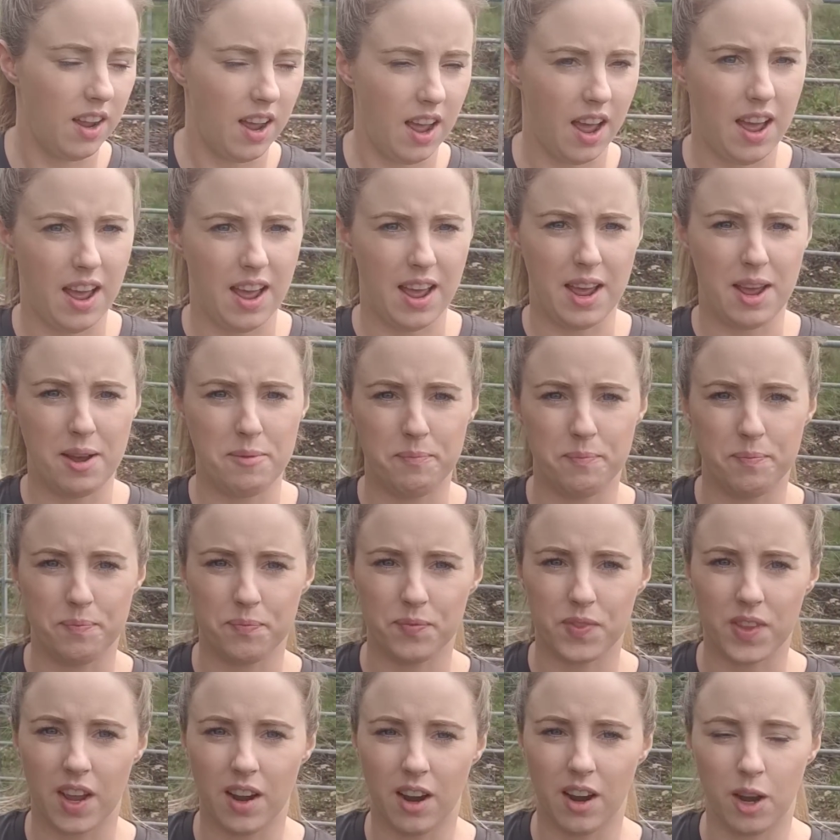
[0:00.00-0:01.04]

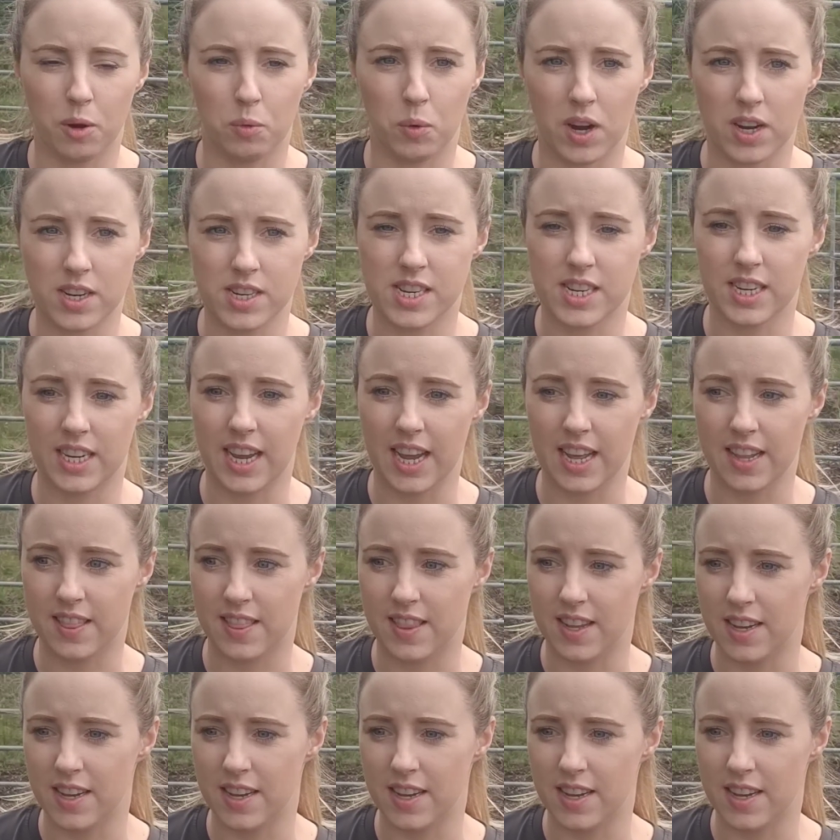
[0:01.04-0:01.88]
I want to get